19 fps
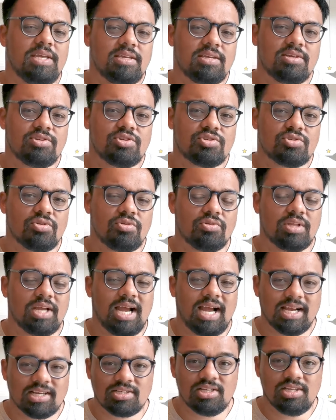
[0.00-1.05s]
just making
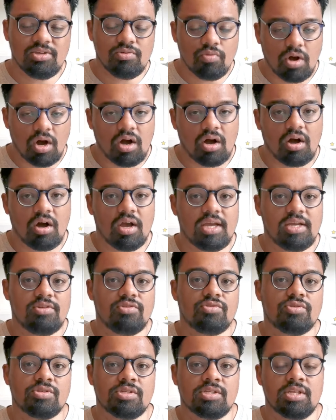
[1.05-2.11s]
sure that actually you
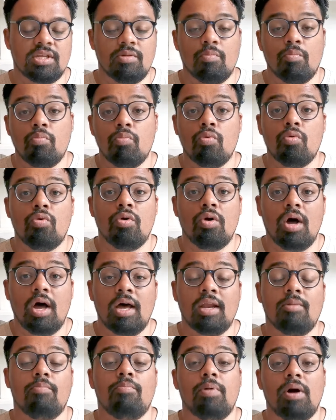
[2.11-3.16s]
are interested in
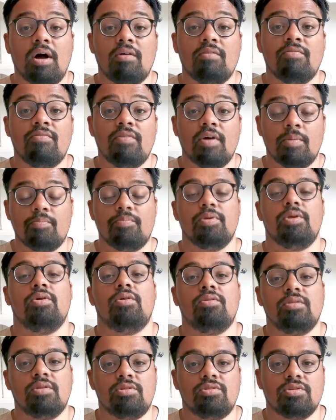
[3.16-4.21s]
more and above
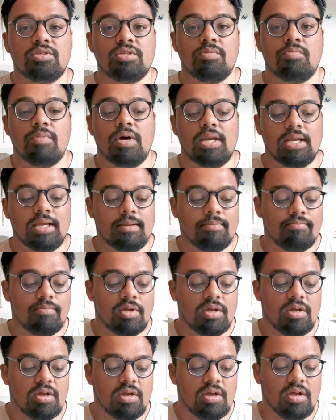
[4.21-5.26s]
and beyond than just the
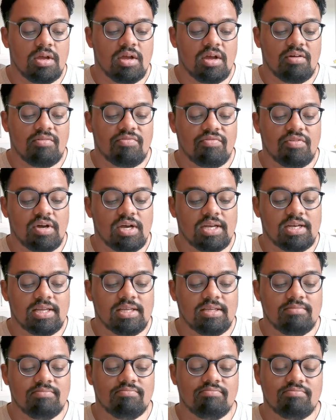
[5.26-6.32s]
money. And
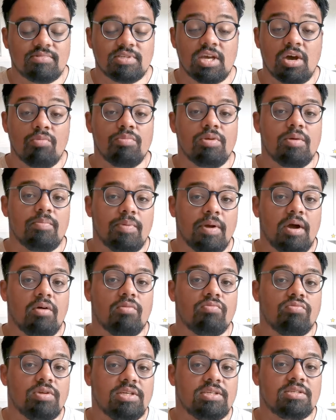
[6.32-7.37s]
finally, tell
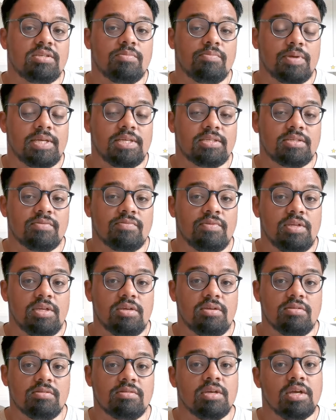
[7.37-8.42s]
me about a recent
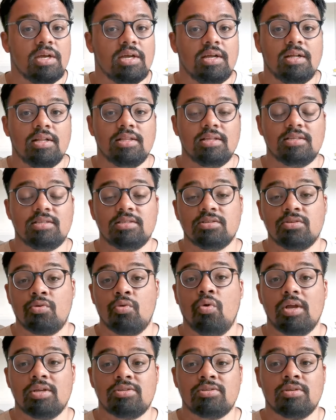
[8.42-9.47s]
piece of news.
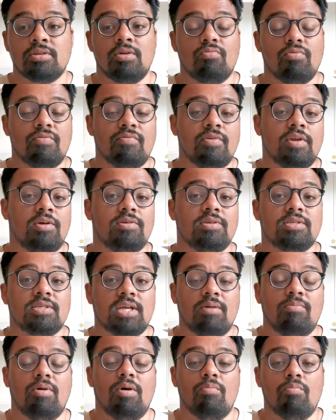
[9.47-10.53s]
This is a question that we've
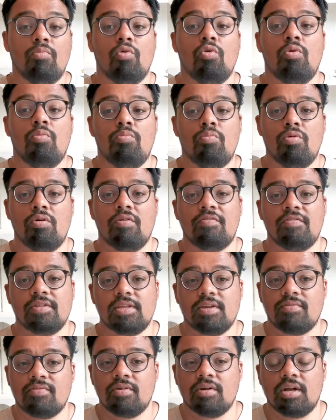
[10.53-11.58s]
noticed come up more and
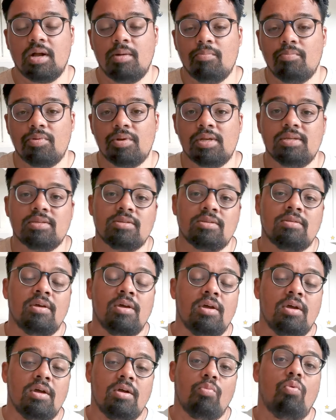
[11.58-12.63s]
more for different
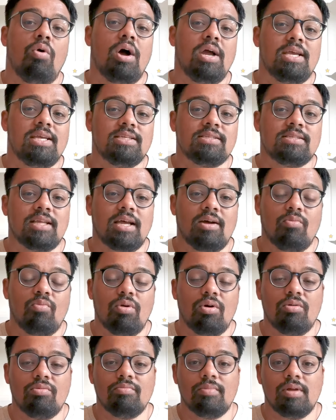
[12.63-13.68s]
companies. And why
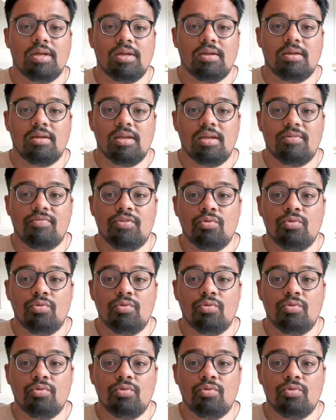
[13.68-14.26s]
is that? Well,